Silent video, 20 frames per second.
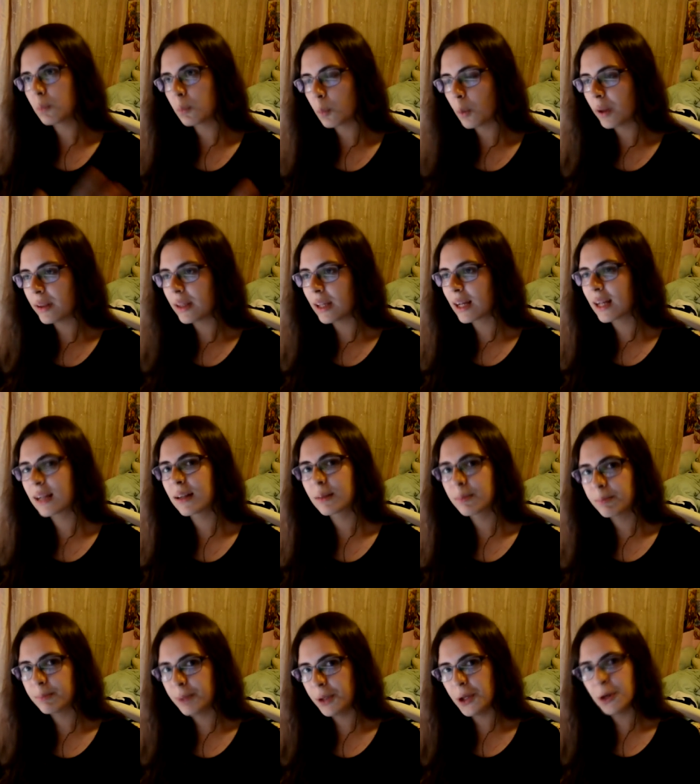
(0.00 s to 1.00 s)
when they're
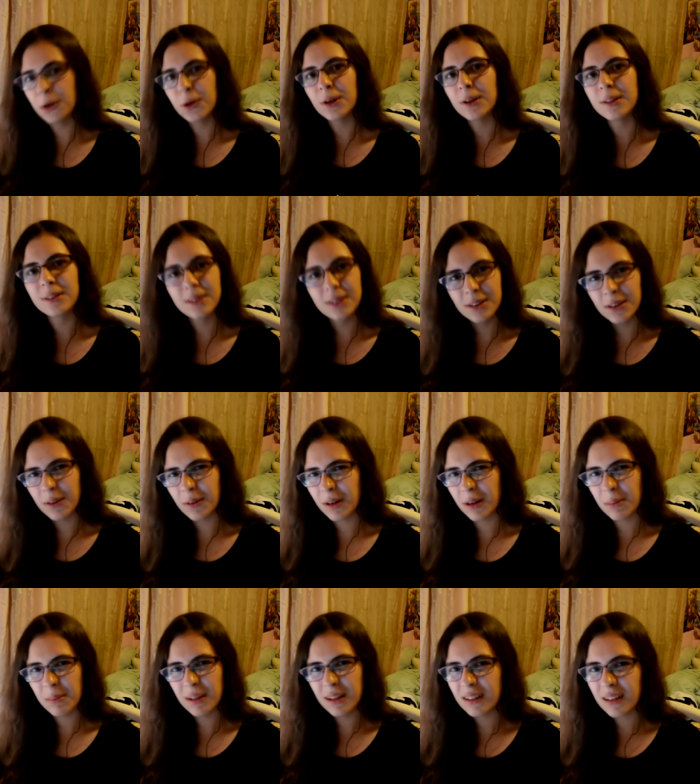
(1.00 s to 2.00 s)
pure. You know what
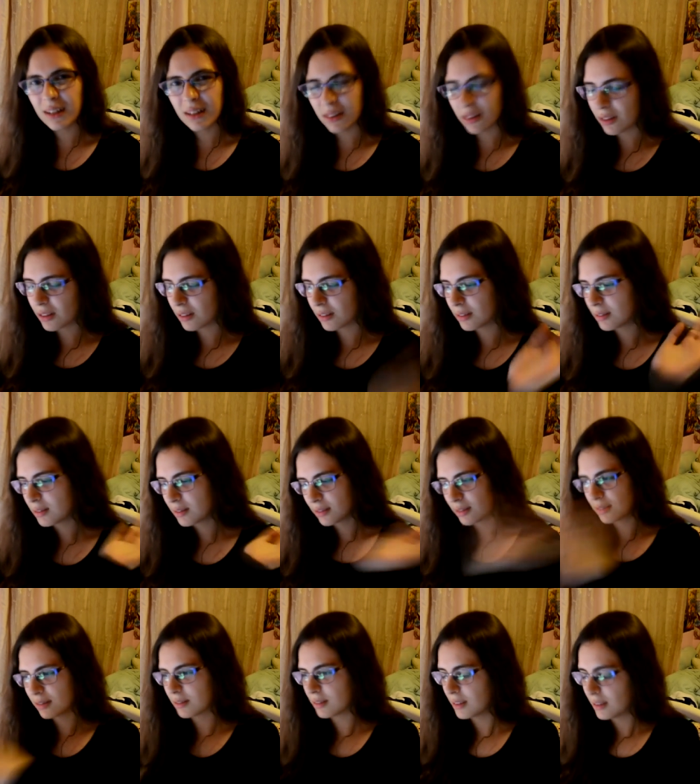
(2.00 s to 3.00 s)
I mean? I don't know.
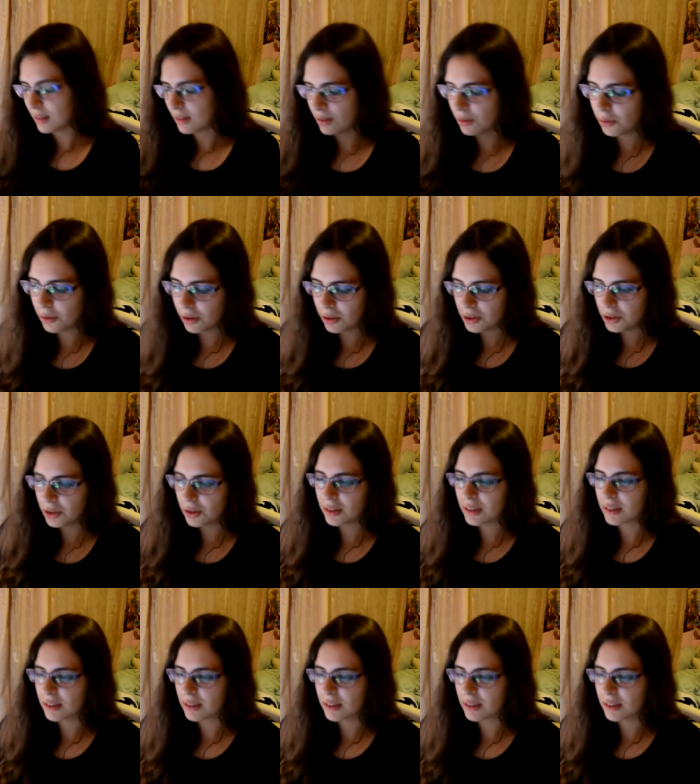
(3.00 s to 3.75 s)
Auto-tune